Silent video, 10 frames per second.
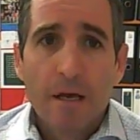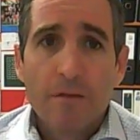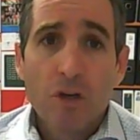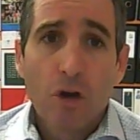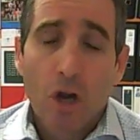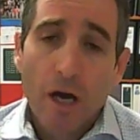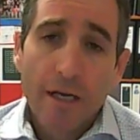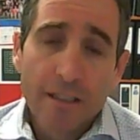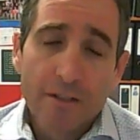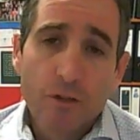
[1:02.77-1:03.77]
The
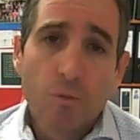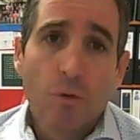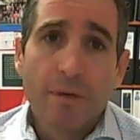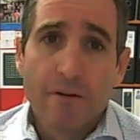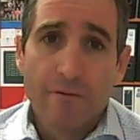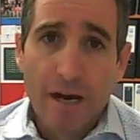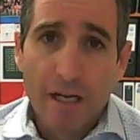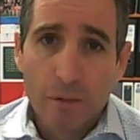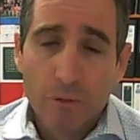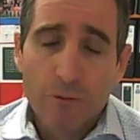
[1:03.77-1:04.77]
online lessons will be
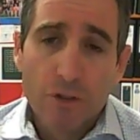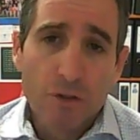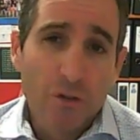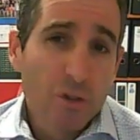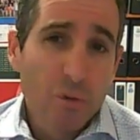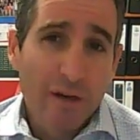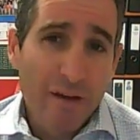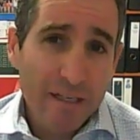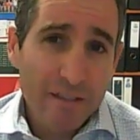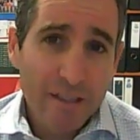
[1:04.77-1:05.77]
available for students who have
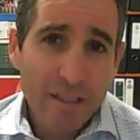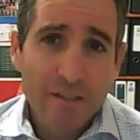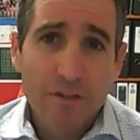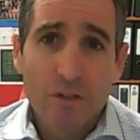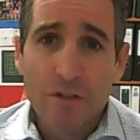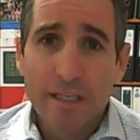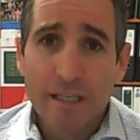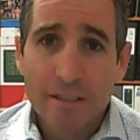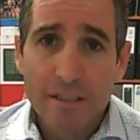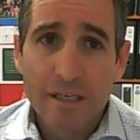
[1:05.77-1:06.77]
access to the
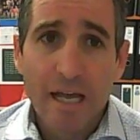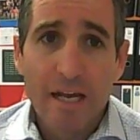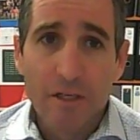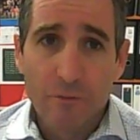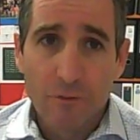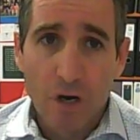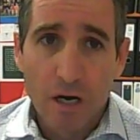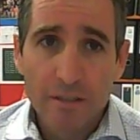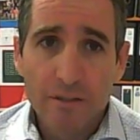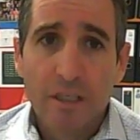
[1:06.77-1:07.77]
internet and a
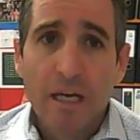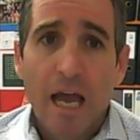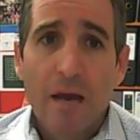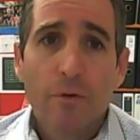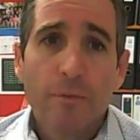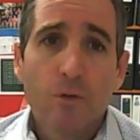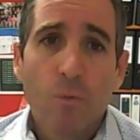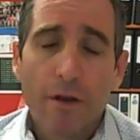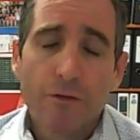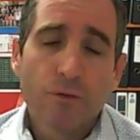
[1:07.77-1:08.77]
device, and will be
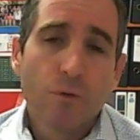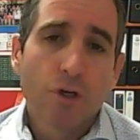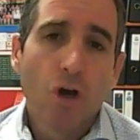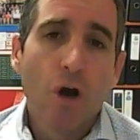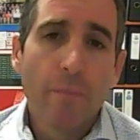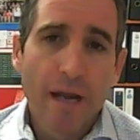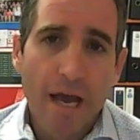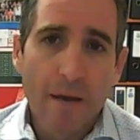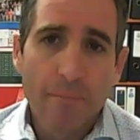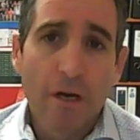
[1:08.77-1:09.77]
run through a common
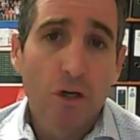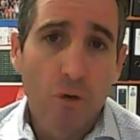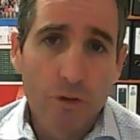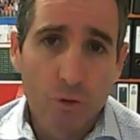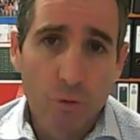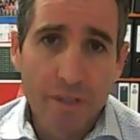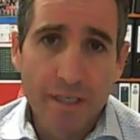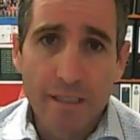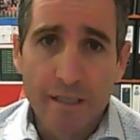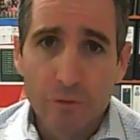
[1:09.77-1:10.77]
app across all
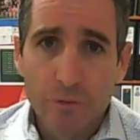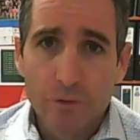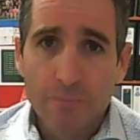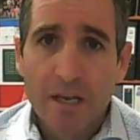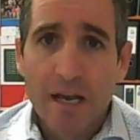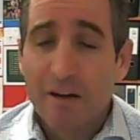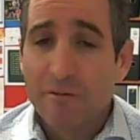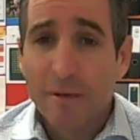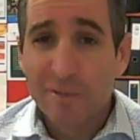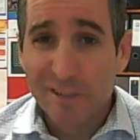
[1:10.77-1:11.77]
year levels. Our
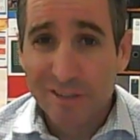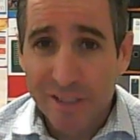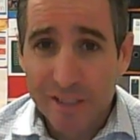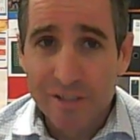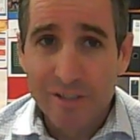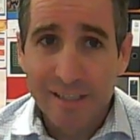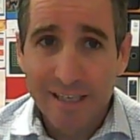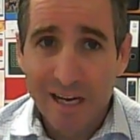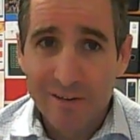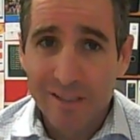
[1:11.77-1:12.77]
fabulous teachers are
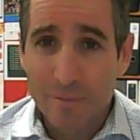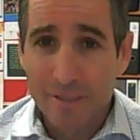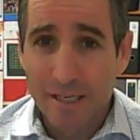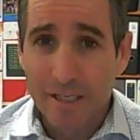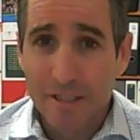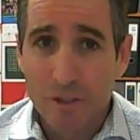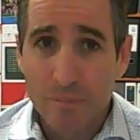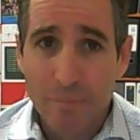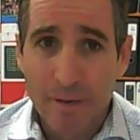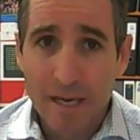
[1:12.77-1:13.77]
currently beginning to
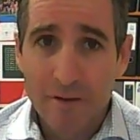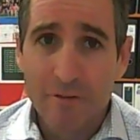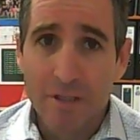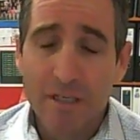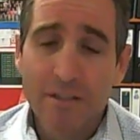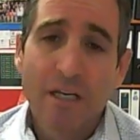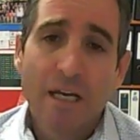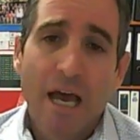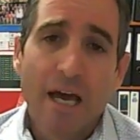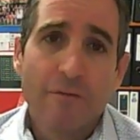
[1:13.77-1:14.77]
prepare for this
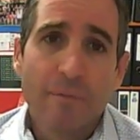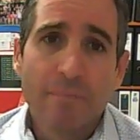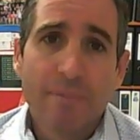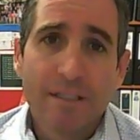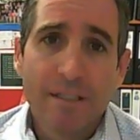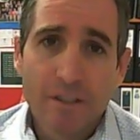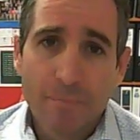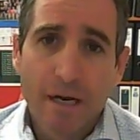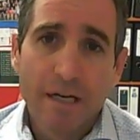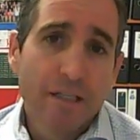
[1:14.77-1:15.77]
and have been
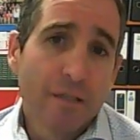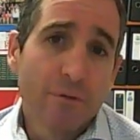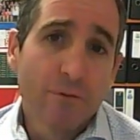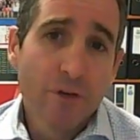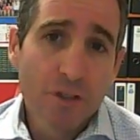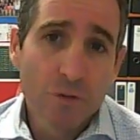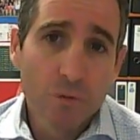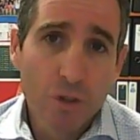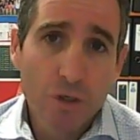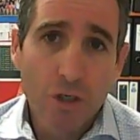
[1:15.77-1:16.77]
participating in professional
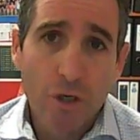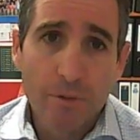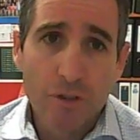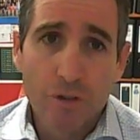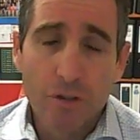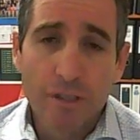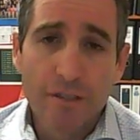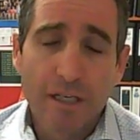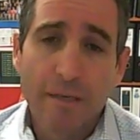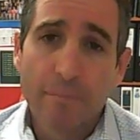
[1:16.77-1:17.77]
learning
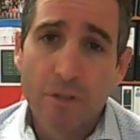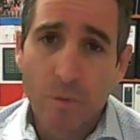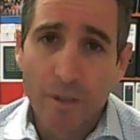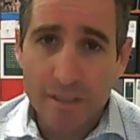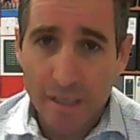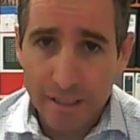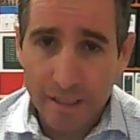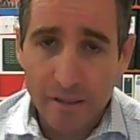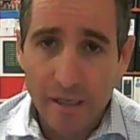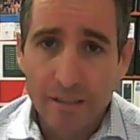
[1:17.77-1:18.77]
opportunities in between
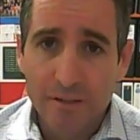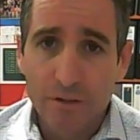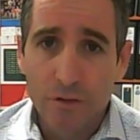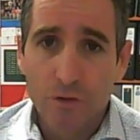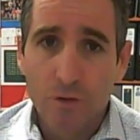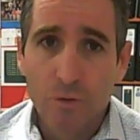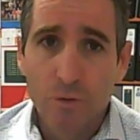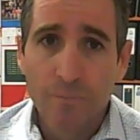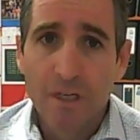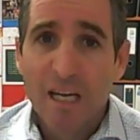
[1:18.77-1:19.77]
taking classes at
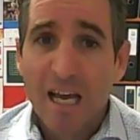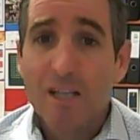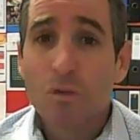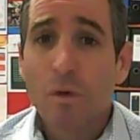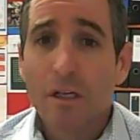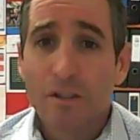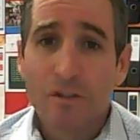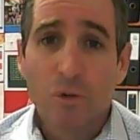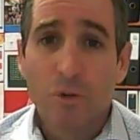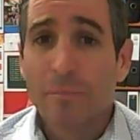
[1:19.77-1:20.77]
school, as well
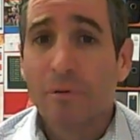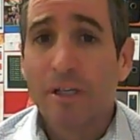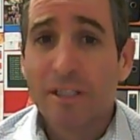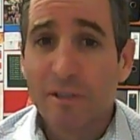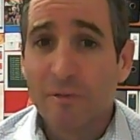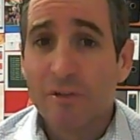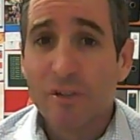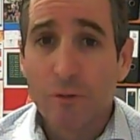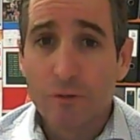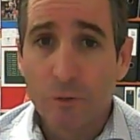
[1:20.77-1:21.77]
as doing plenty of
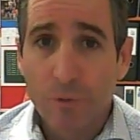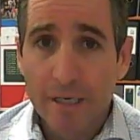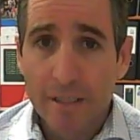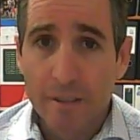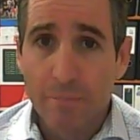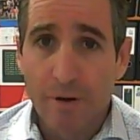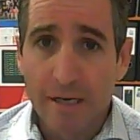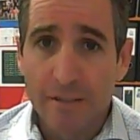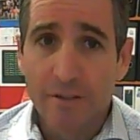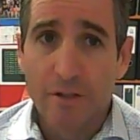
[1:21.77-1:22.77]
self-directed
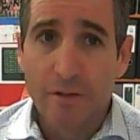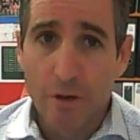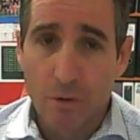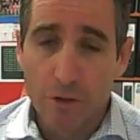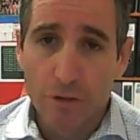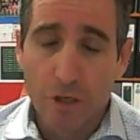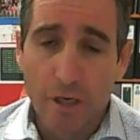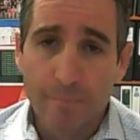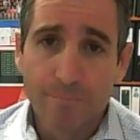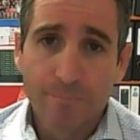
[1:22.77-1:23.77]
practice in their own
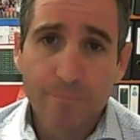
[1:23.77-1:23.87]
time.